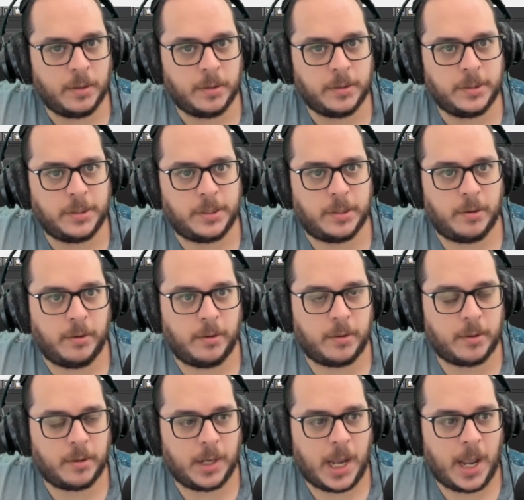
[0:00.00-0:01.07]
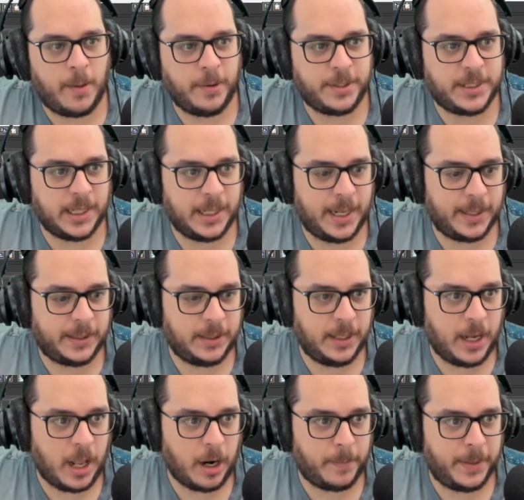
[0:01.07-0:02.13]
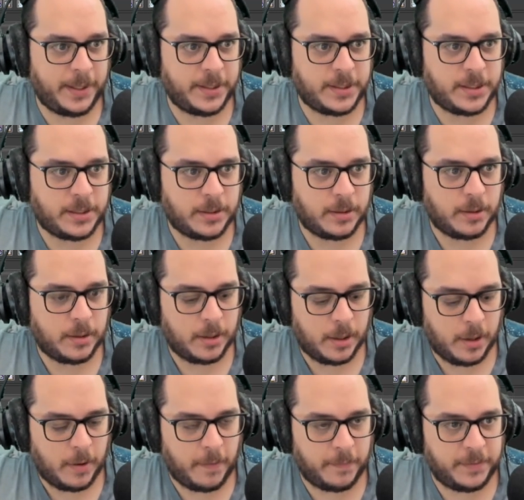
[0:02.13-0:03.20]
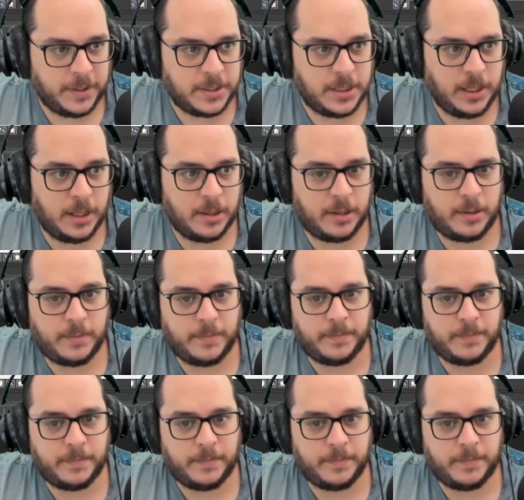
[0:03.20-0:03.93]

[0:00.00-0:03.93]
So I will select the elements of this year.